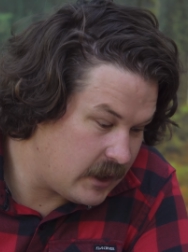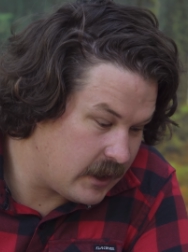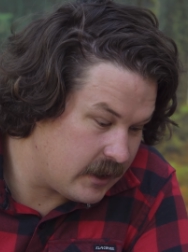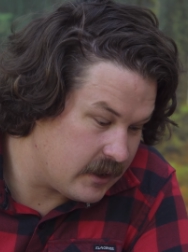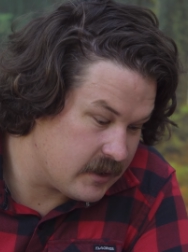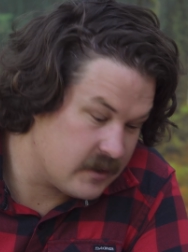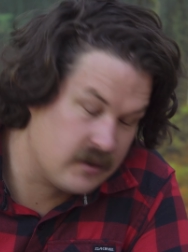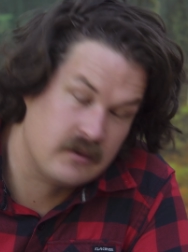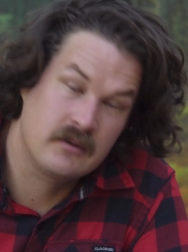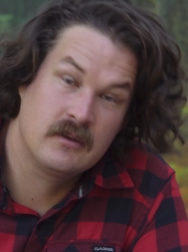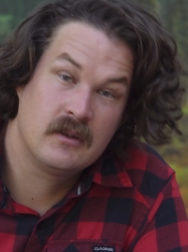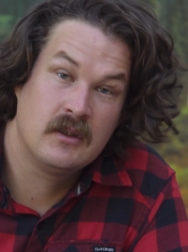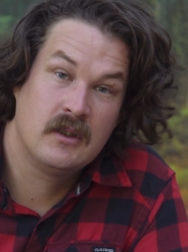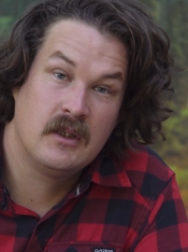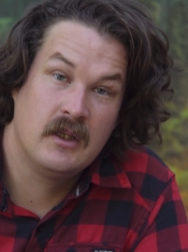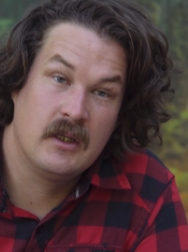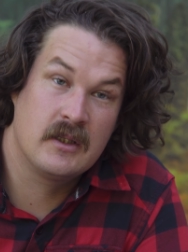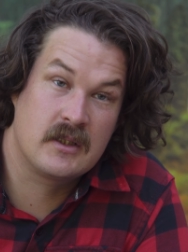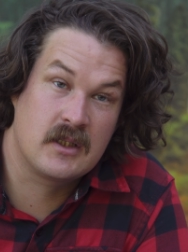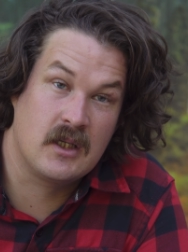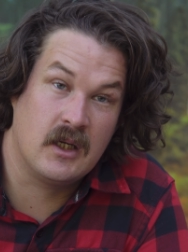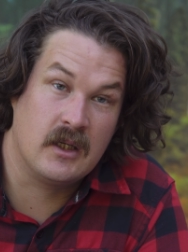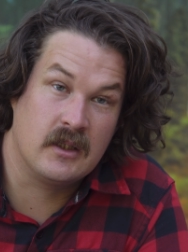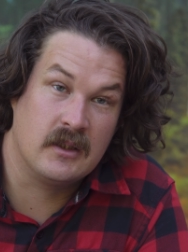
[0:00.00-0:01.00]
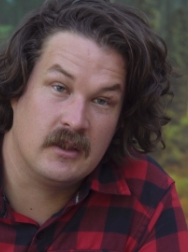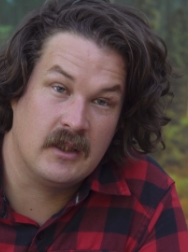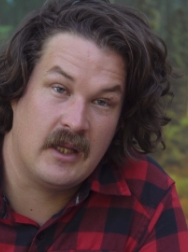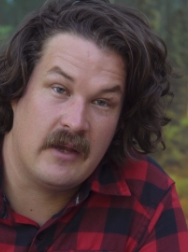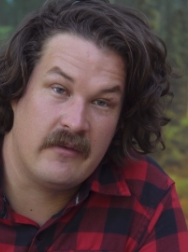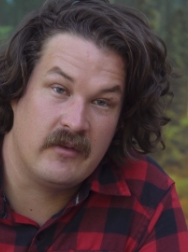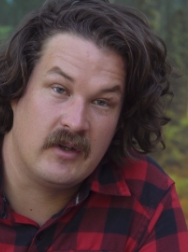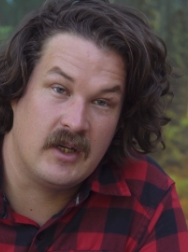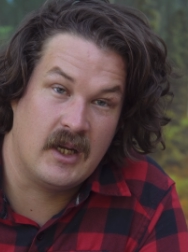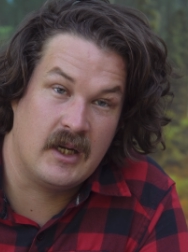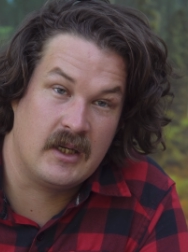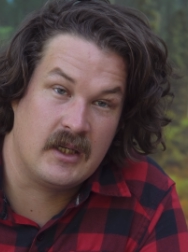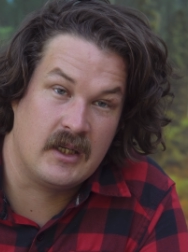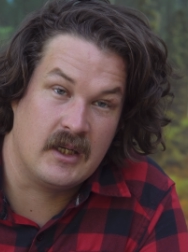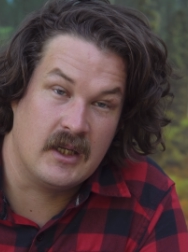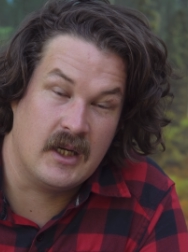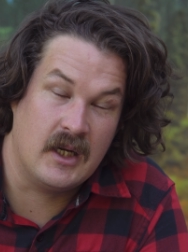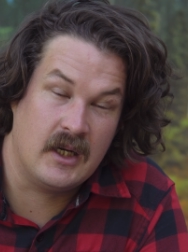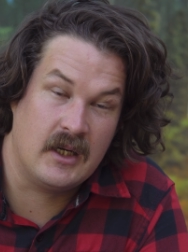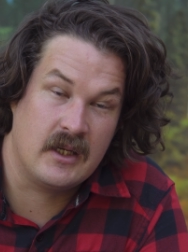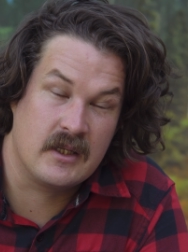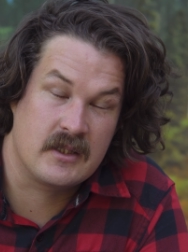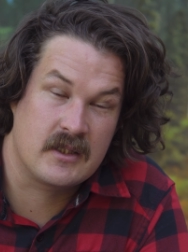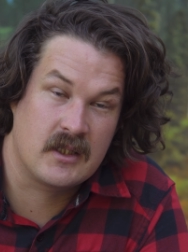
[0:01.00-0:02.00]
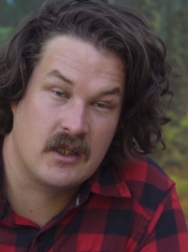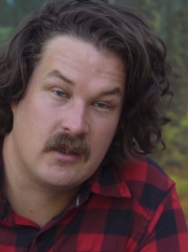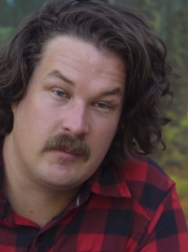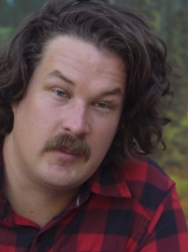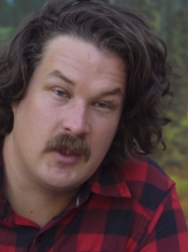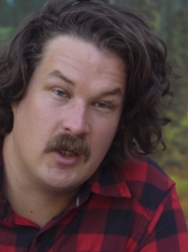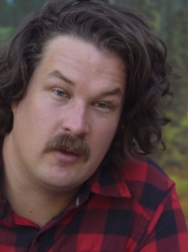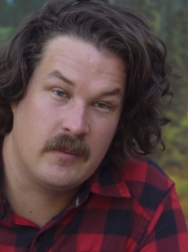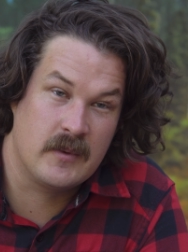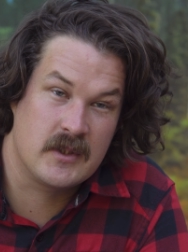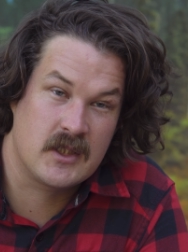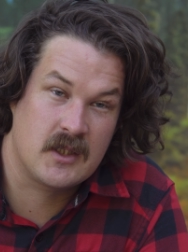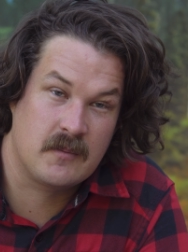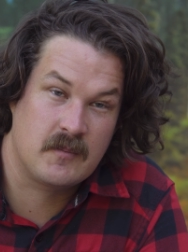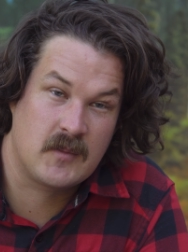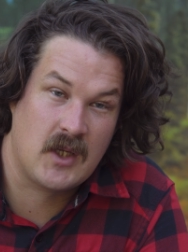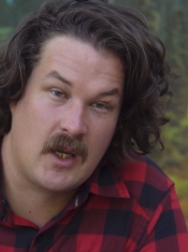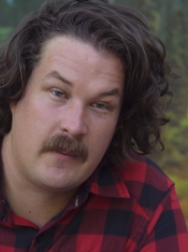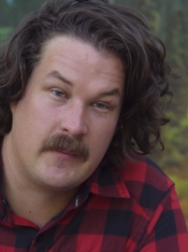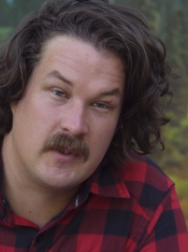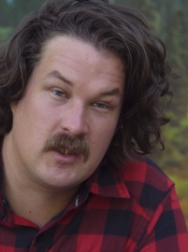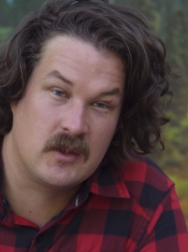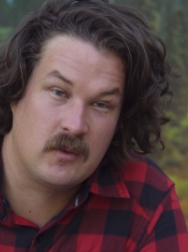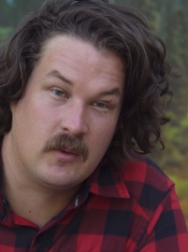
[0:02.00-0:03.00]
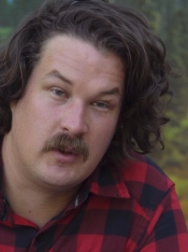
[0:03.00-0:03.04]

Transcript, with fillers: Angus, it's called 1199 and it's going to be open sometime in